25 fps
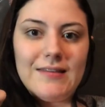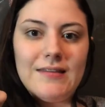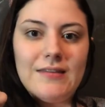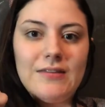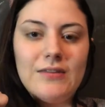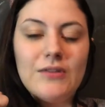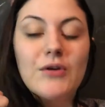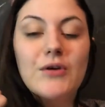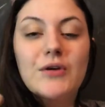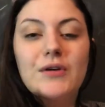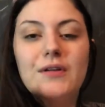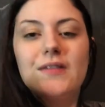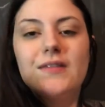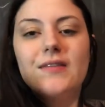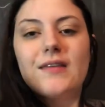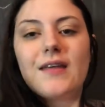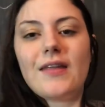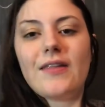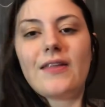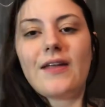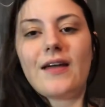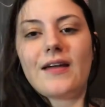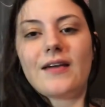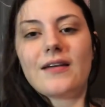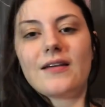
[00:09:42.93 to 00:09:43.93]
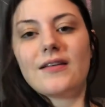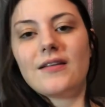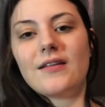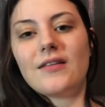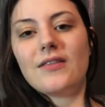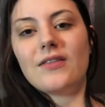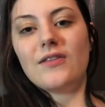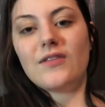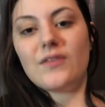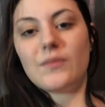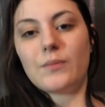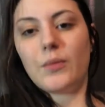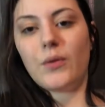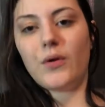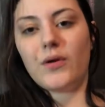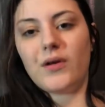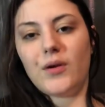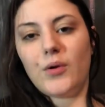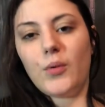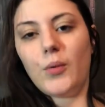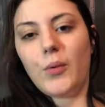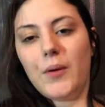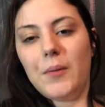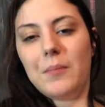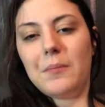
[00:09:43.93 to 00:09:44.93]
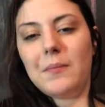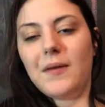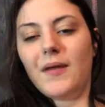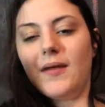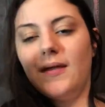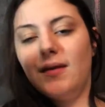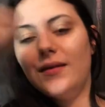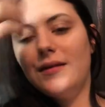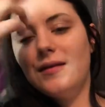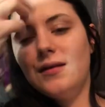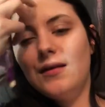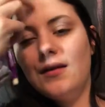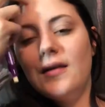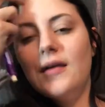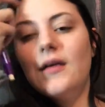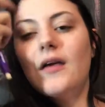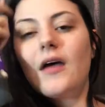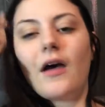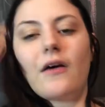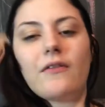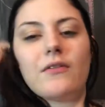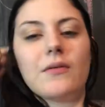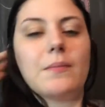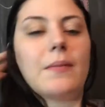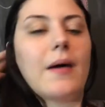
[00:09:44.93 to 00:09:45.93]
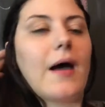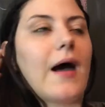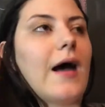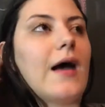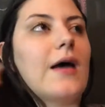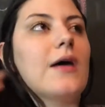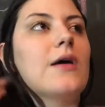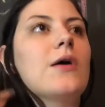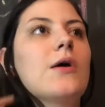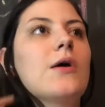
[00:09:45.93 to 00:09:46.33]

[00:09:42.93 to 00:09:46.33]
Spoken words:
they're going to say like the sport equipment of a bat.